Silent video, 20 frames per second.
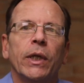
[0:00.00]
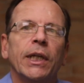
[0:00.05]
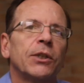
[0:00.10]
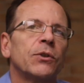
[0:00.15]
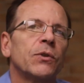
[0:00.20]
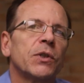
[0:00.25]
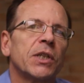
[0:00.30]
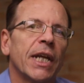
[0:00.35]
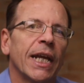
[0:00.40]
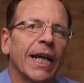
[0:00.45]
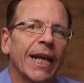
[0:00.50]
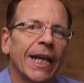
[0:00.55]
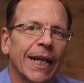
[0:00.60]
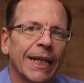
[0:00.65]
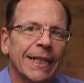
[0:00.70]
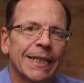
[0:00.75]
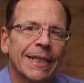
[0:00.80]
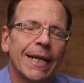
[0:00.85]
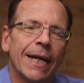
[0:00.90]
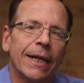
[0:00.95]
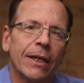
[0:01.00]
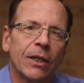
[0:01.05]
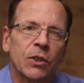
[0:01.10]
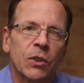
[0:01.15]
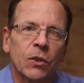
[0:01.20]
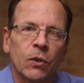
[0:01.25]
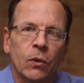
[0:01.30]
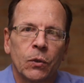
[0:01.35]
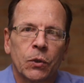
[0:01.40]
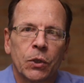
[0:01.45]
interesting, and exciting
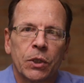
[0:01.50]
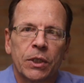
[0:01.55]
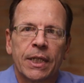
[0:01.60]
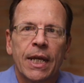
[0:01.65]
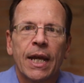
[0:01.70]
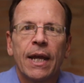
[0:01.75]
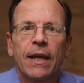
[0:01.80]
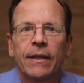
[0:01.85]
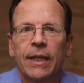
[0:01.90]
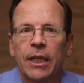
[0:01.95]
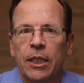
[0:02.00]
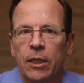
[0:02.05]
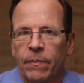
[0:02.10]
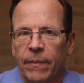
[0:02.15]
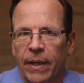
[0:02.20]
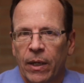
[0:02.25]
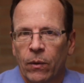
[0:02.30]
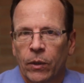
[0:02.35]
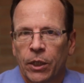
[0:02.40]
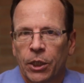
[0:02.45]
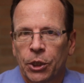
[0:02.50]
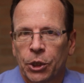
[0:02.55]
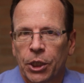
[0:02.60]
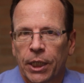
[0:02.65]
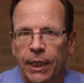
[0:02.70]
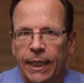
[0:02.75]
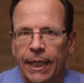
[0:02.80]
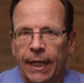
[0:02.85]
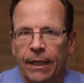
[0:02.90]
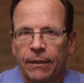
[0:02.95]
solutions that you may want to
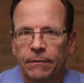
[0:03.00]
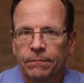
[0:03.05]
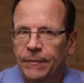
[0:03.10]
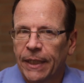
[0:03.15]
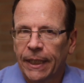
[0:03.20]
check out.